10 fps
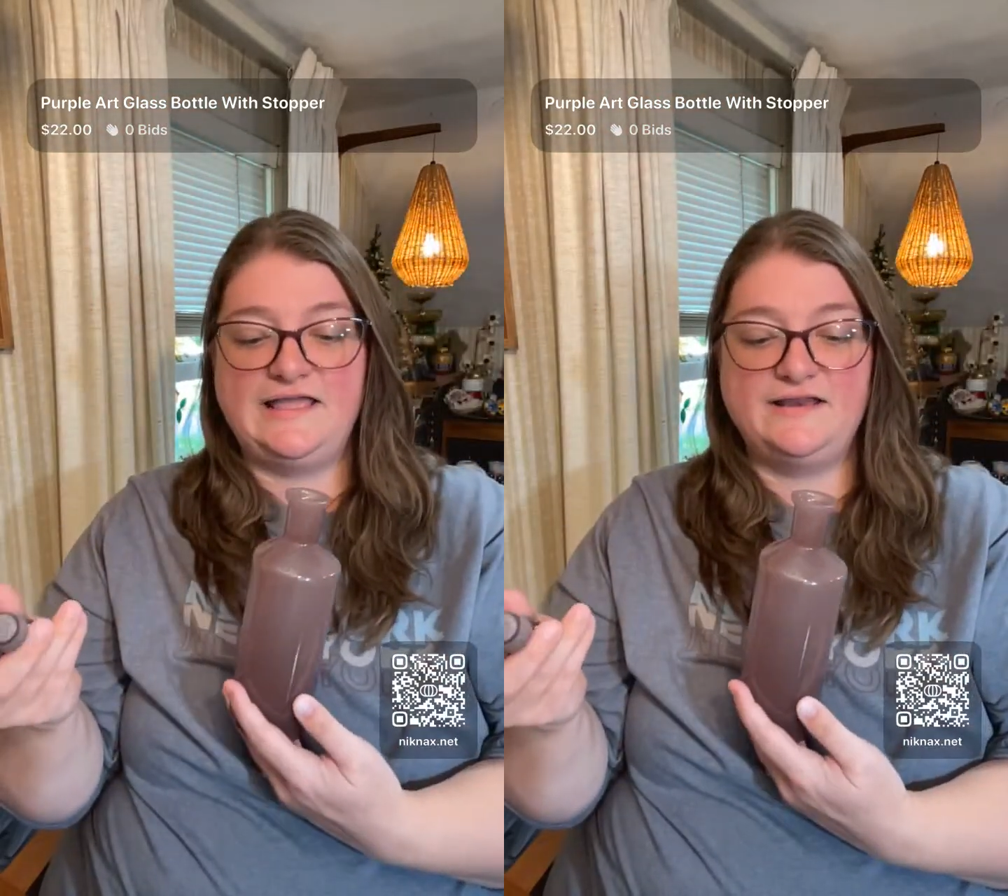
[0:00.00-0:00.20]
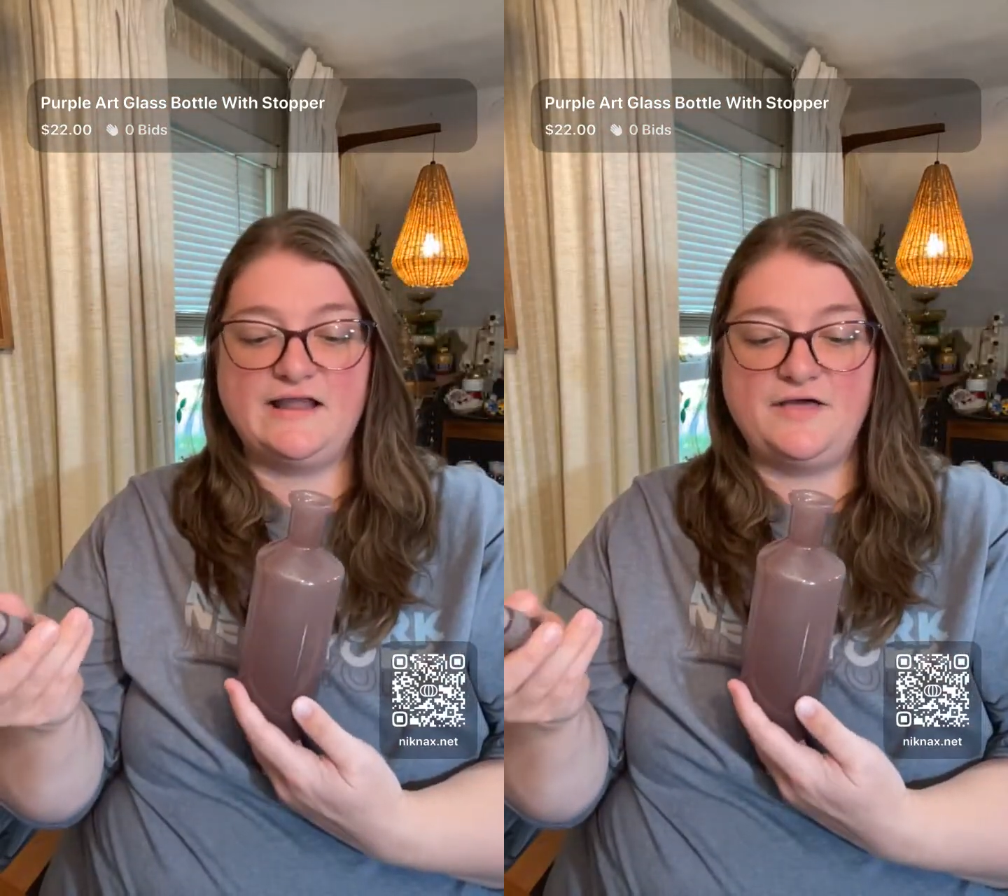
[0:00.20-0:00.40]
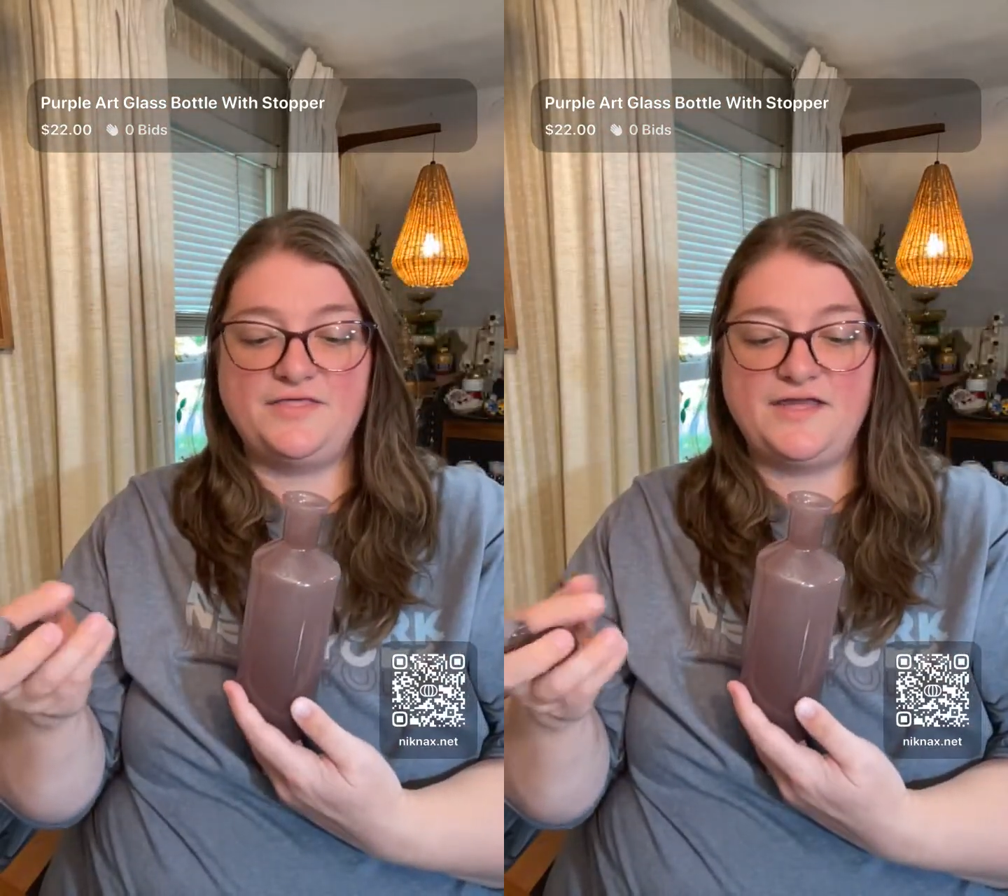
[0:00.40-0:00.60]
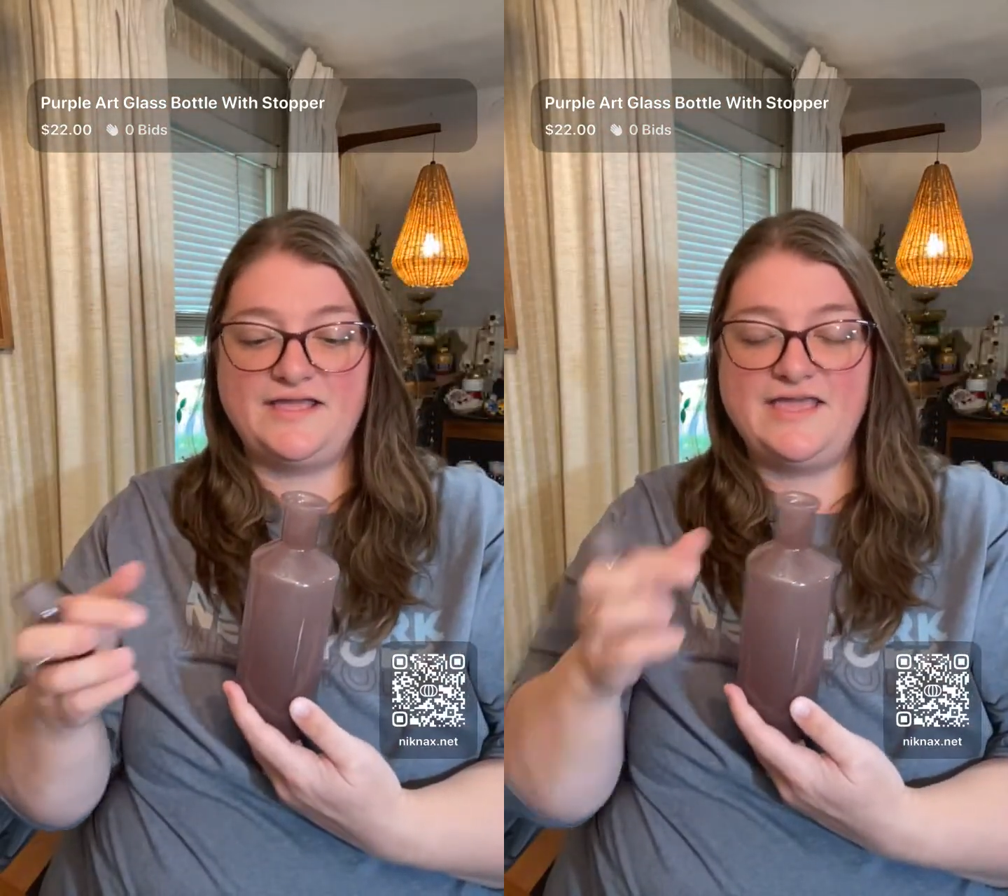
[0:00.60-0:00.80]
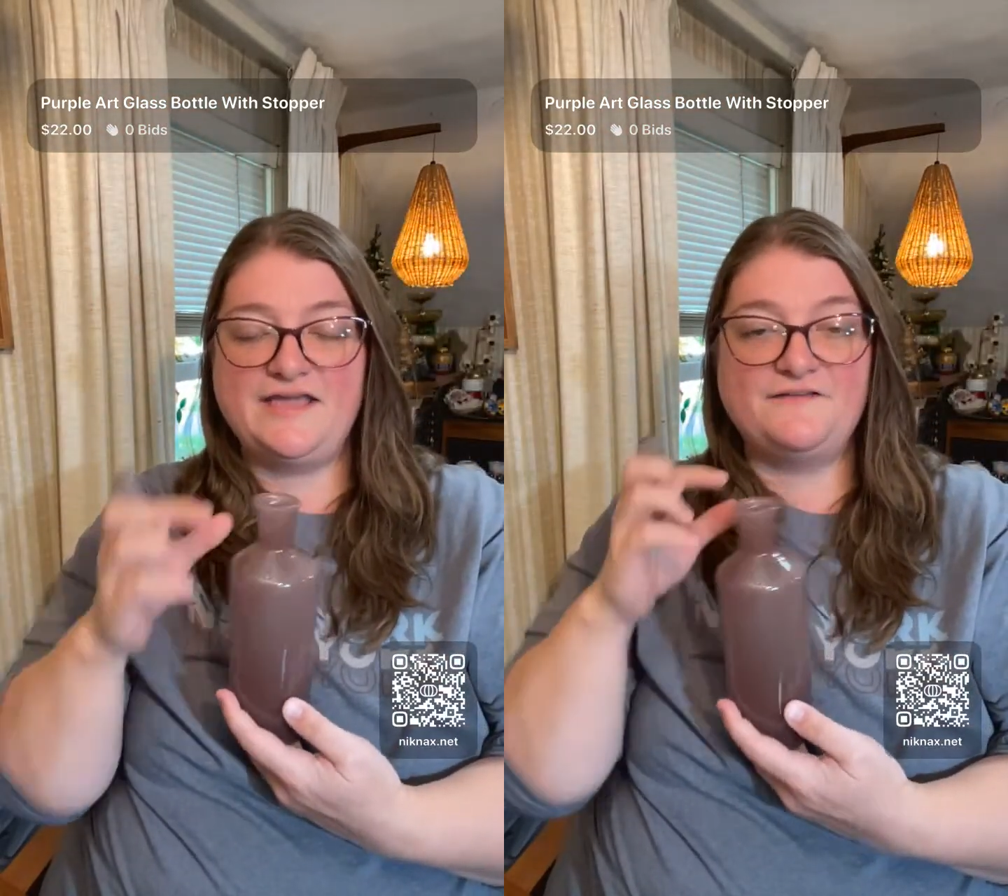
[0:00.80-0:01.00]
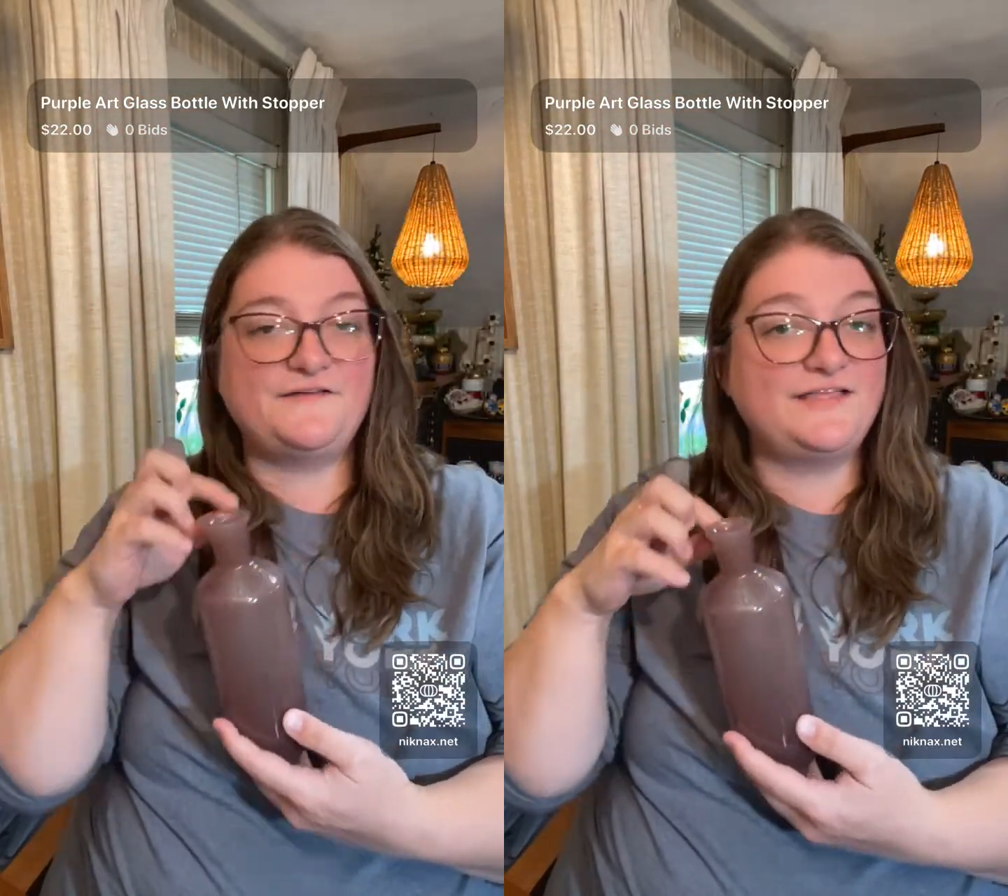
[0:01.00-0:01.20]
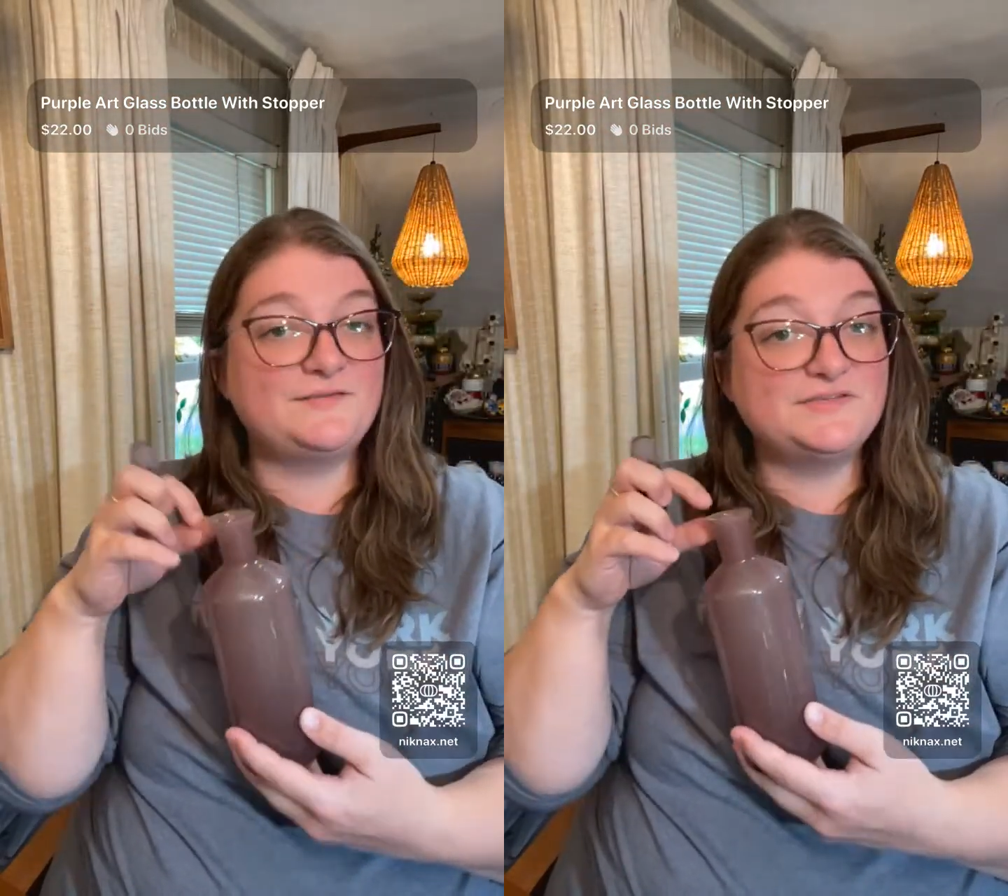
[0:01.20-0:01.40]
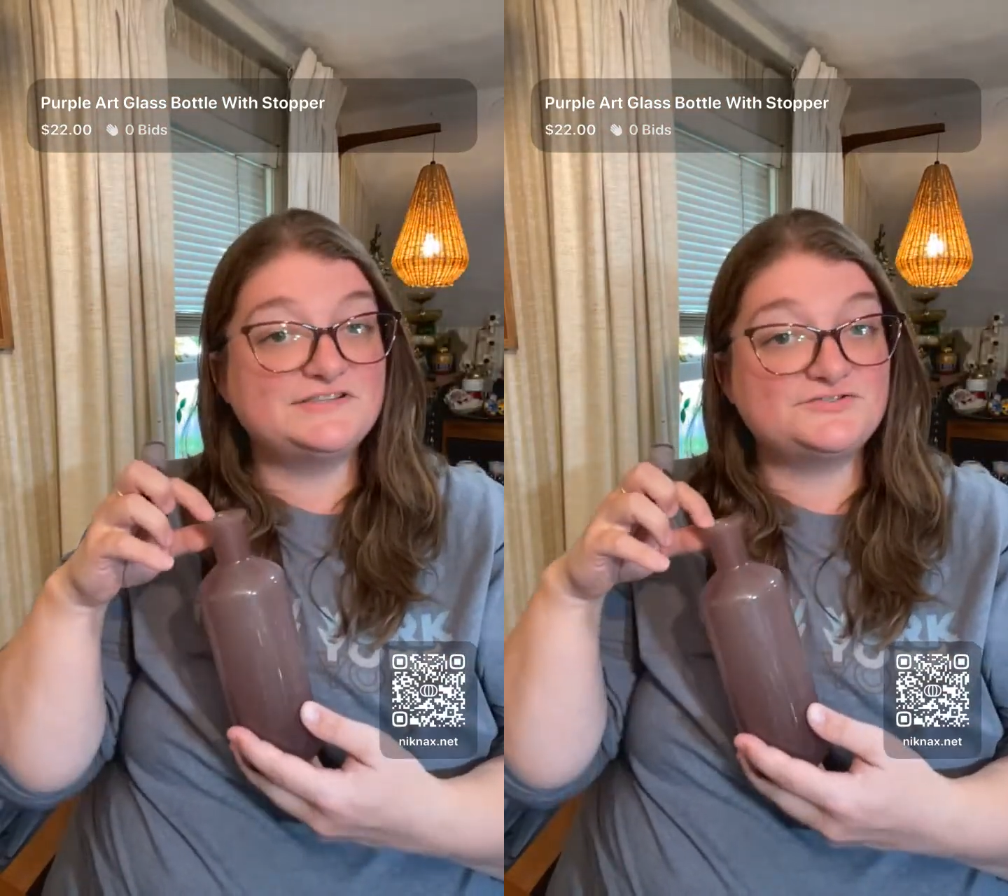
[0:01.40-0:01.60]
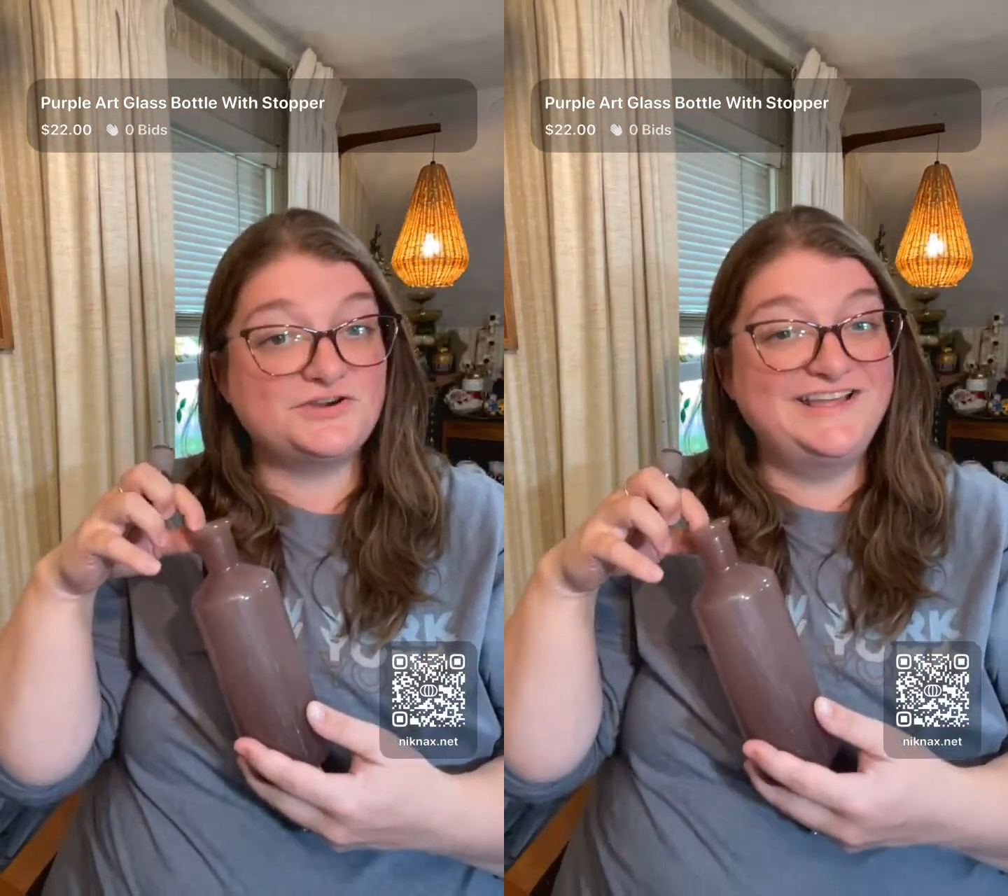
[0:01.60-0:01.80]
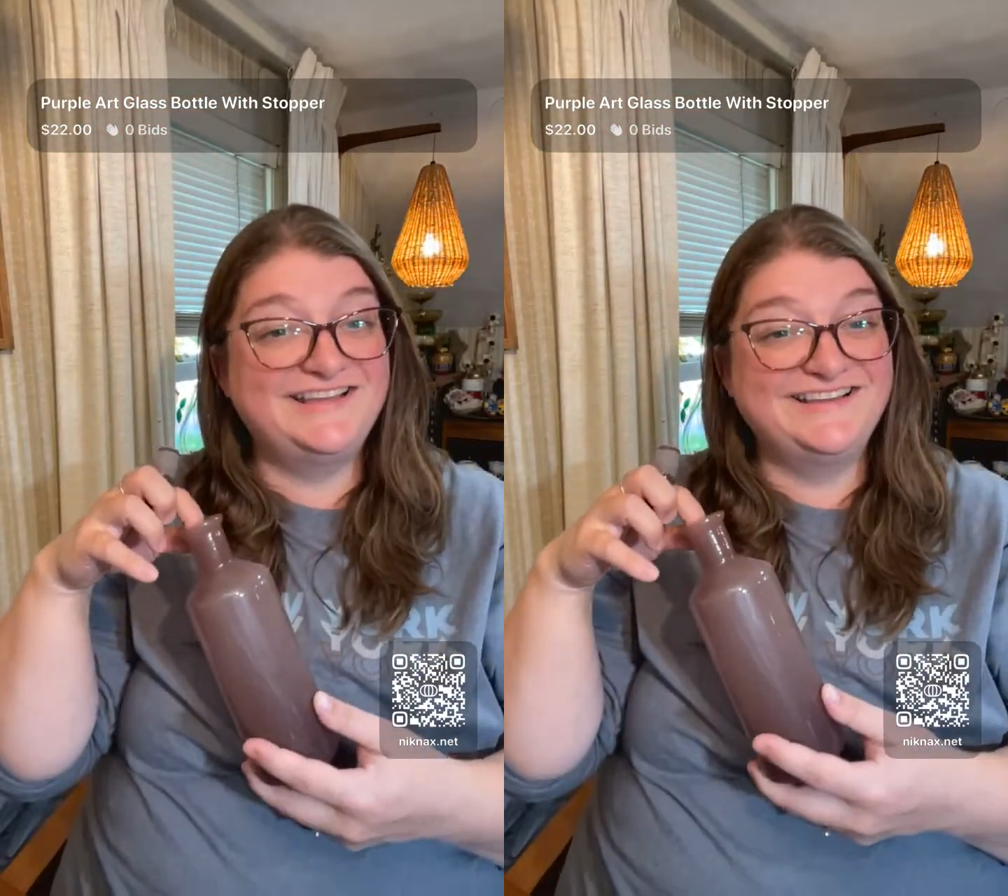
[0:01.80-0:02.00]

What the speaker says: And now that I can't find the mystery,